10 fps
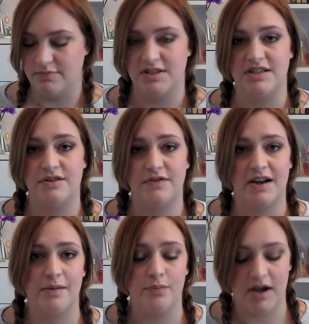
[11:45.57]
She's not
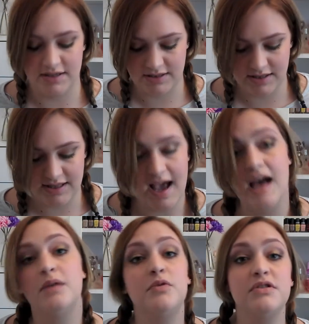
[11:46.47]
very impressed. The
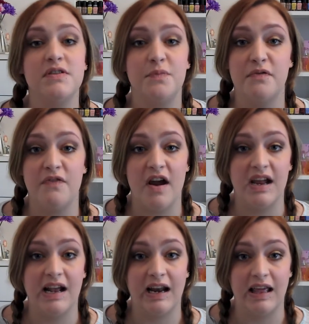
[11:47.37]
animals have been
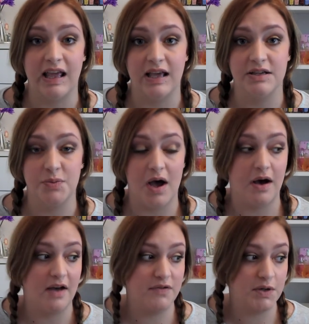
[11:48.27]
very clingy as
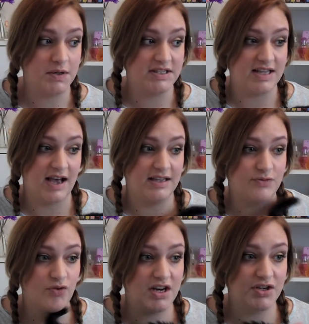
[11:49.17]
well. I've noticed that.
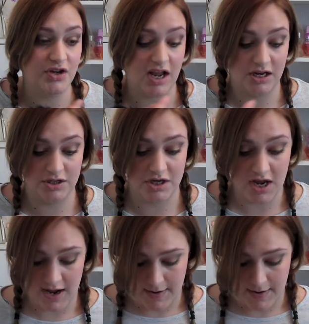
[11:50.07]
It's really strange.